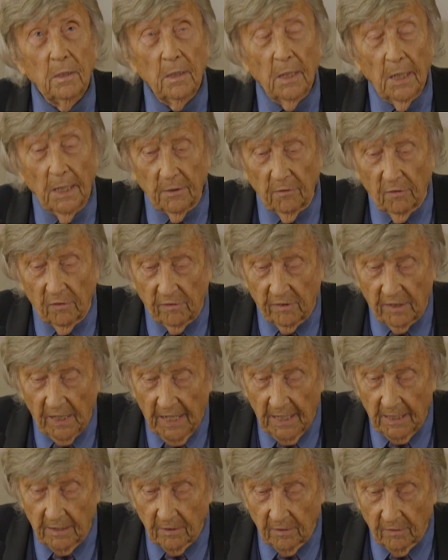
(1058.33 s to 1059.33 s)
and
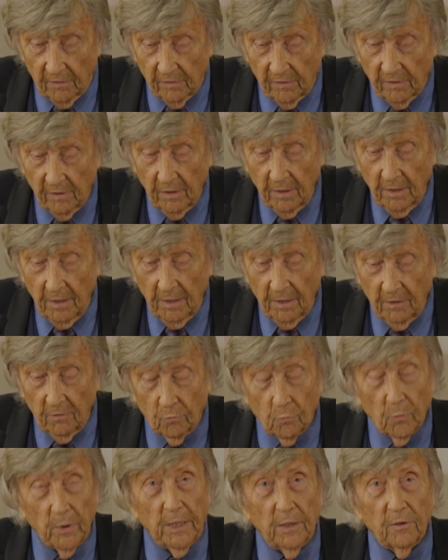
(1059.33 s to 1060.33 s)
status is
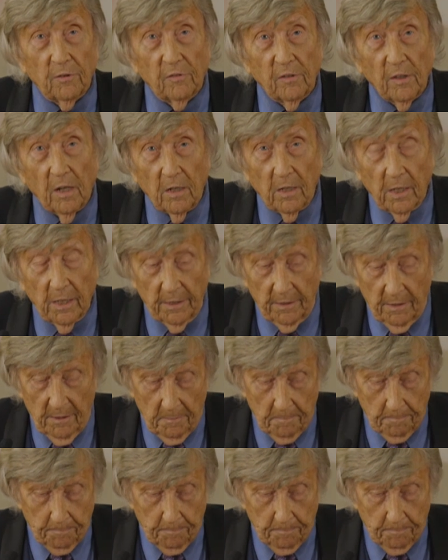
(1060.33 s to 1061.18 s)
reassigned.